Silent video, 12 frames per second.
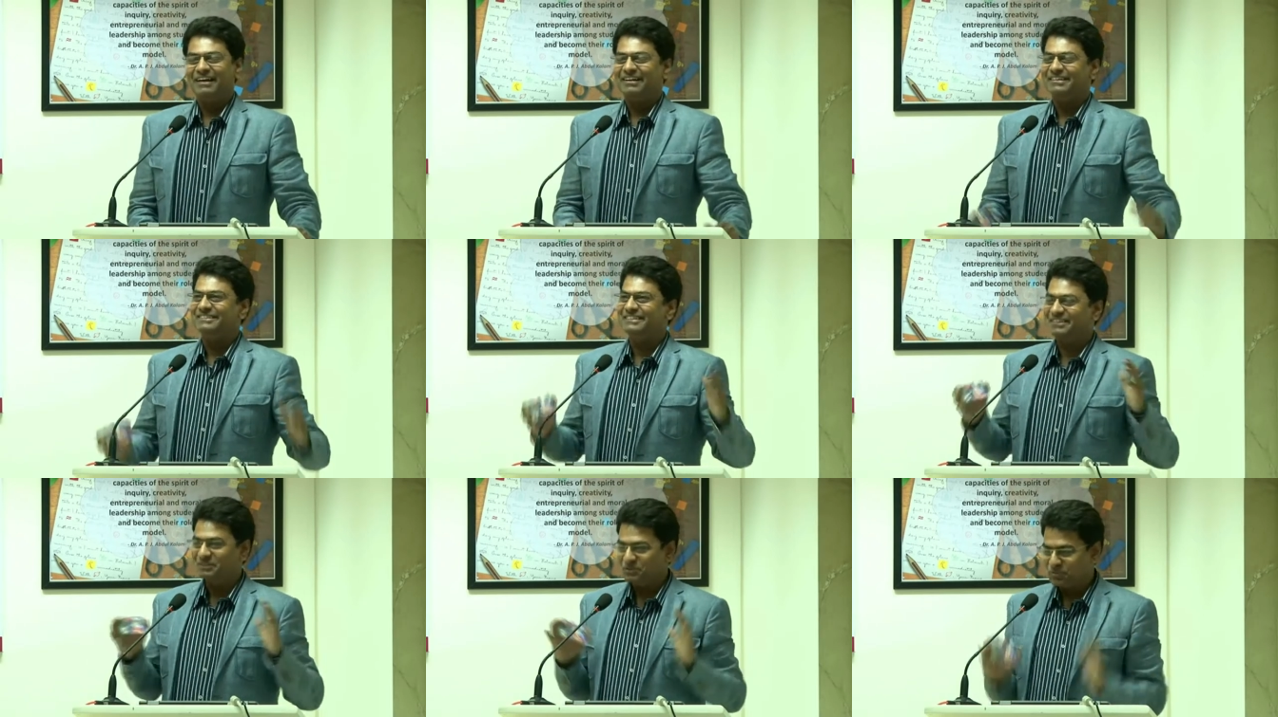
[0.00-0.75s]
I
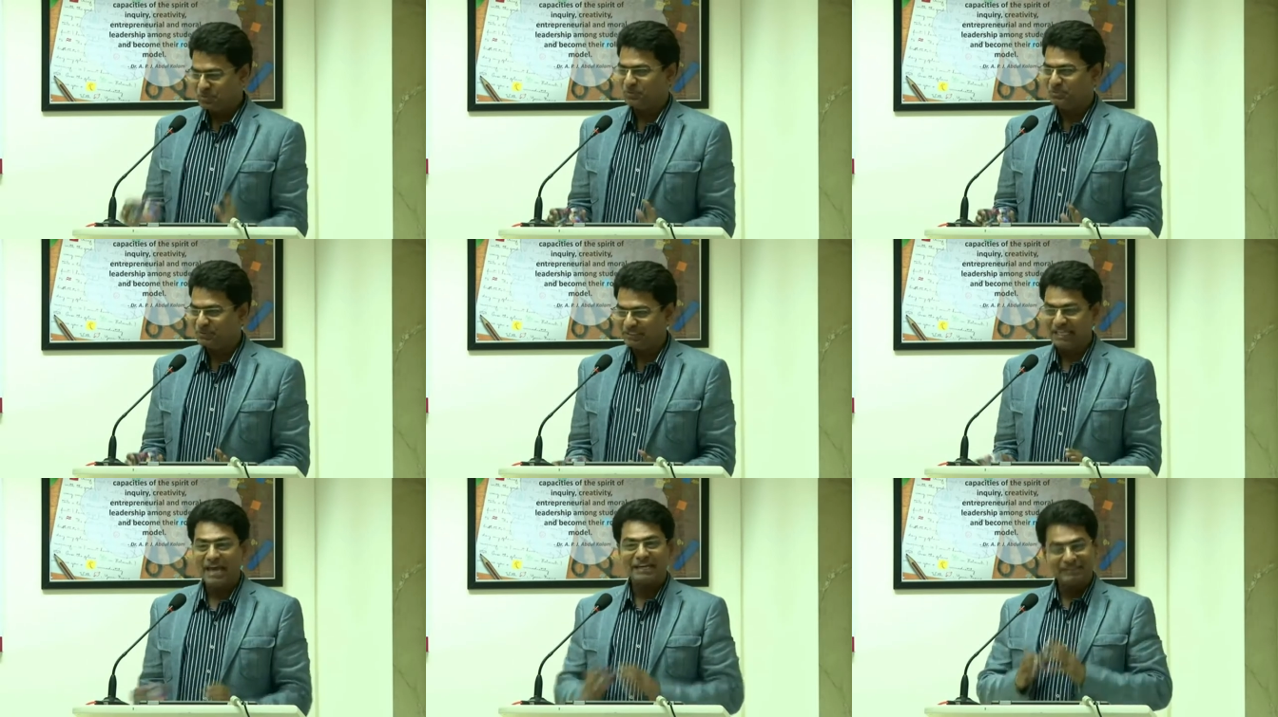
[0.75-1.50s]
said, Oof.
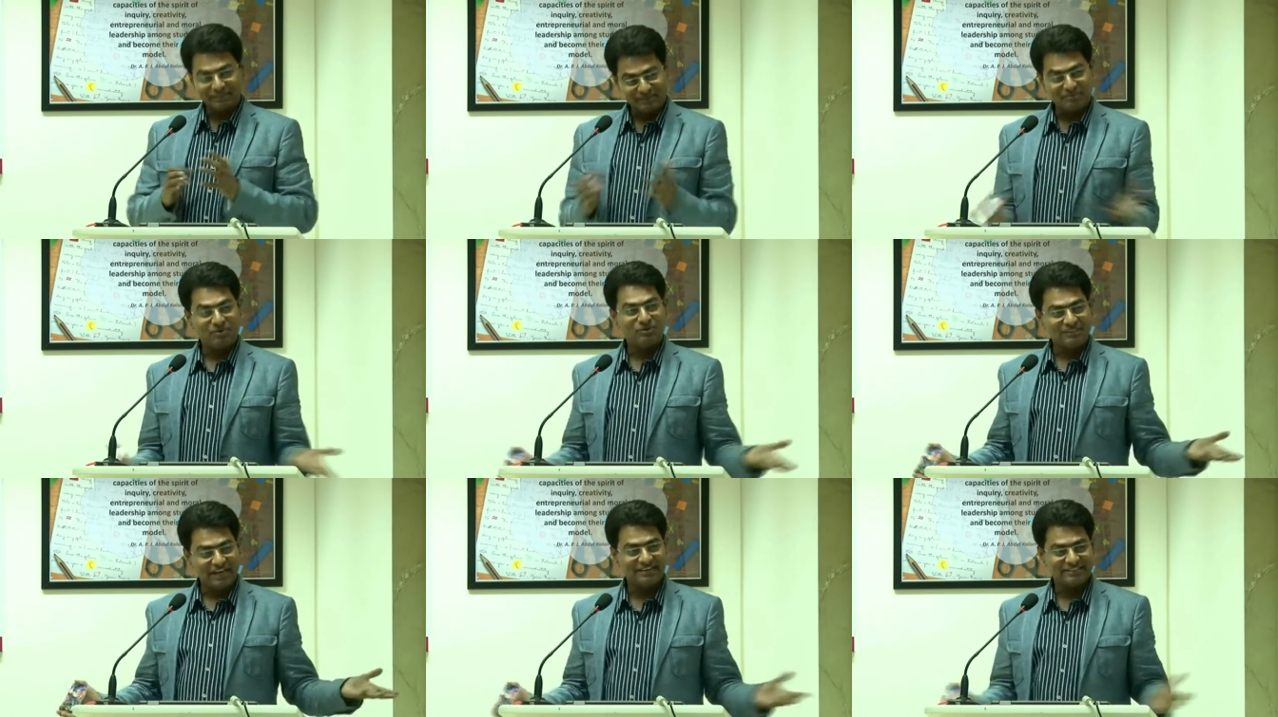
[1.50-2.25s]
that
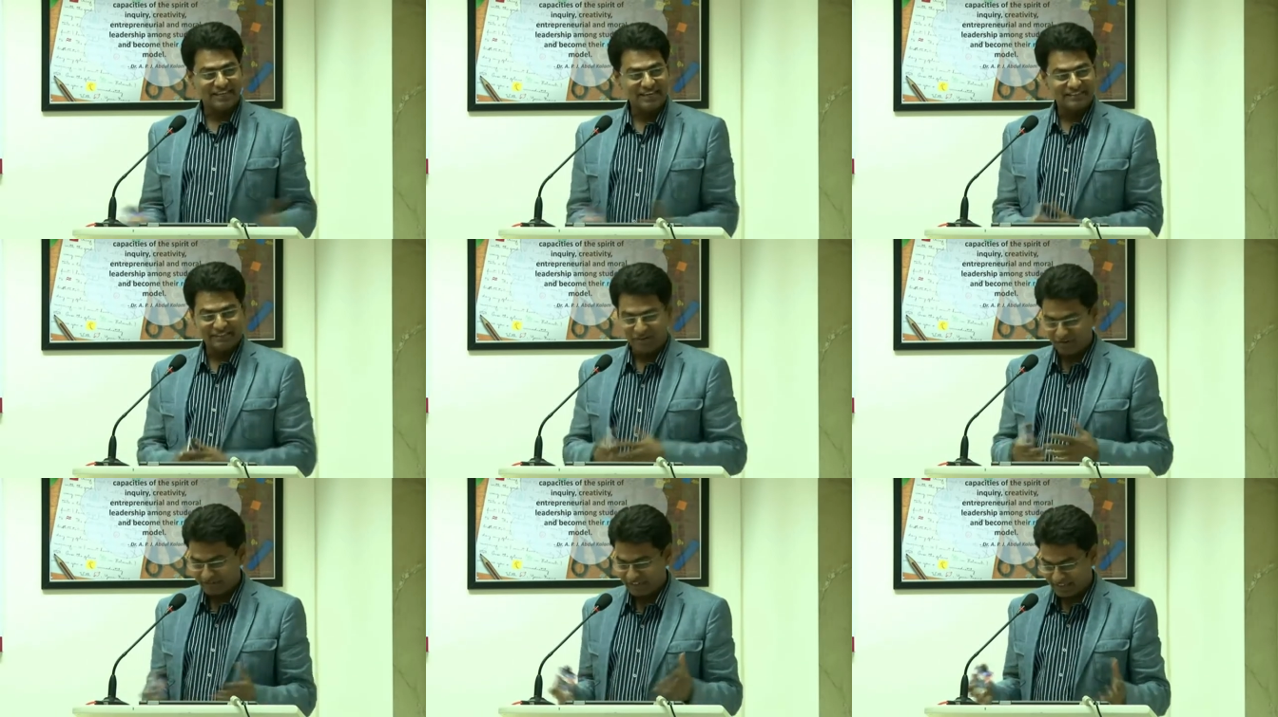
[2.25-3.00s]
broke the ice, as I
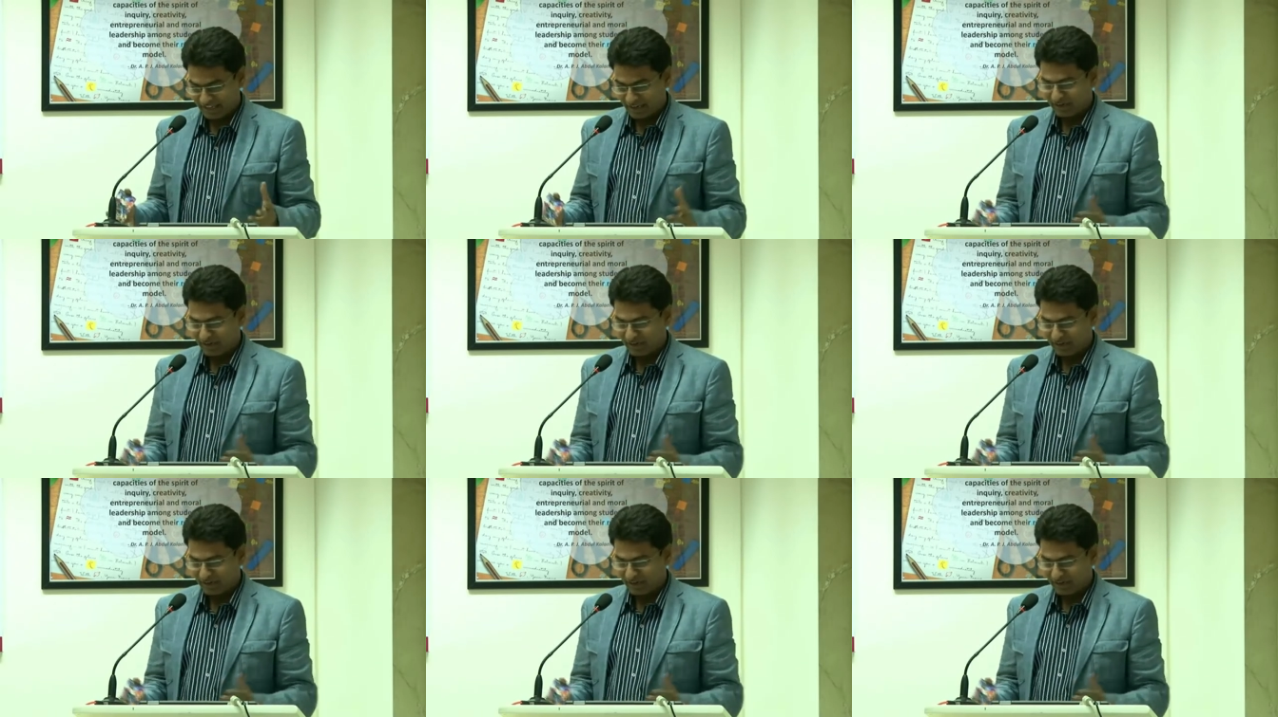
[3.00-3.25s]
often say.